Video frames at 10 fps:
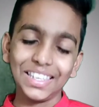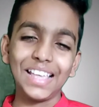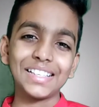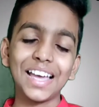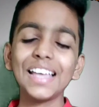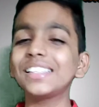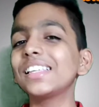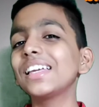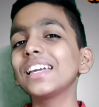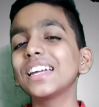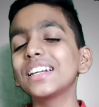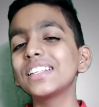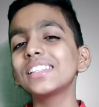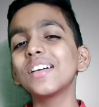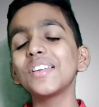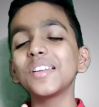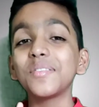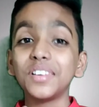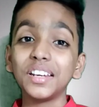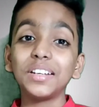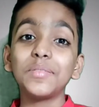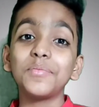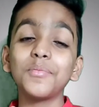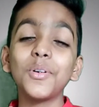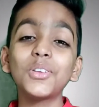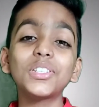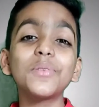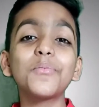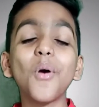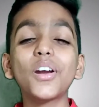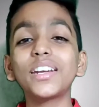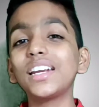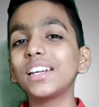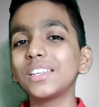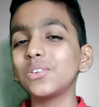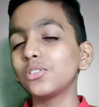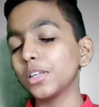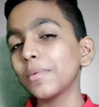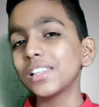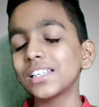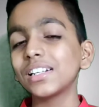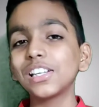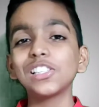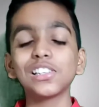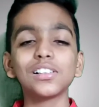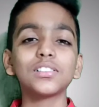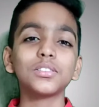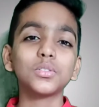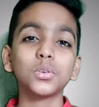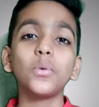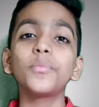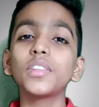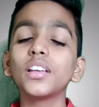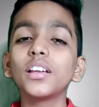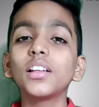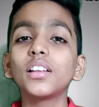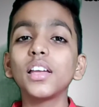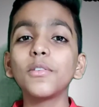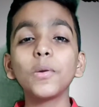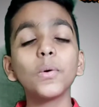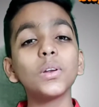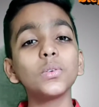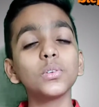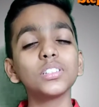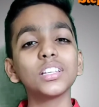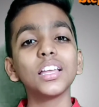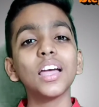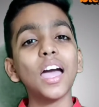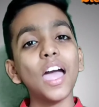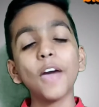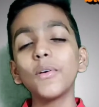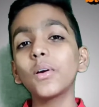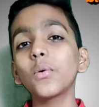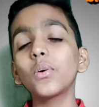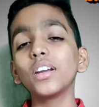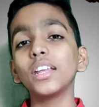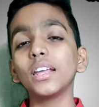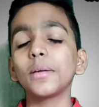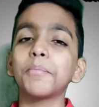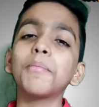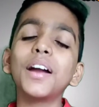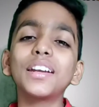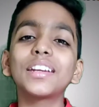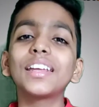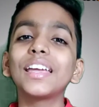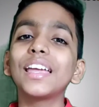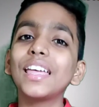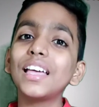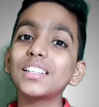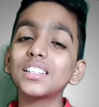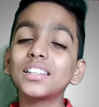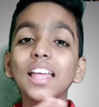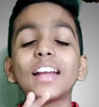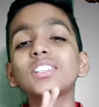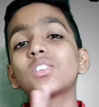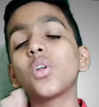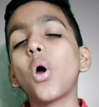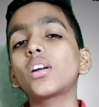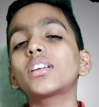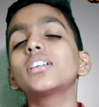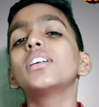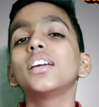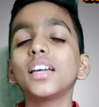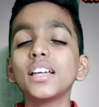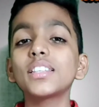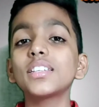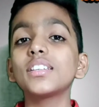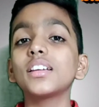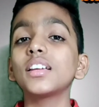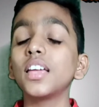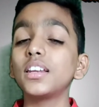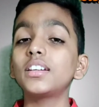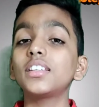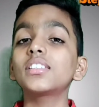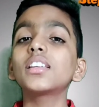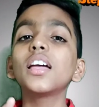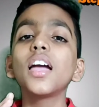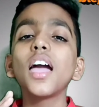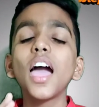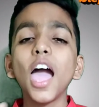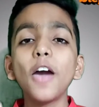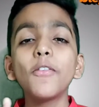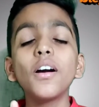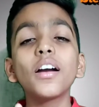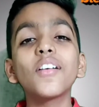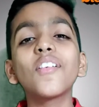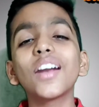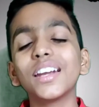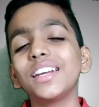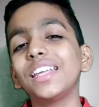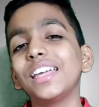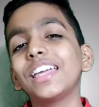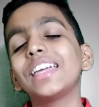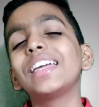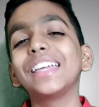Yes, guys, it is the most important usable sentence also. Everyone use have a good day, but here's that's not. Here it is have a great day.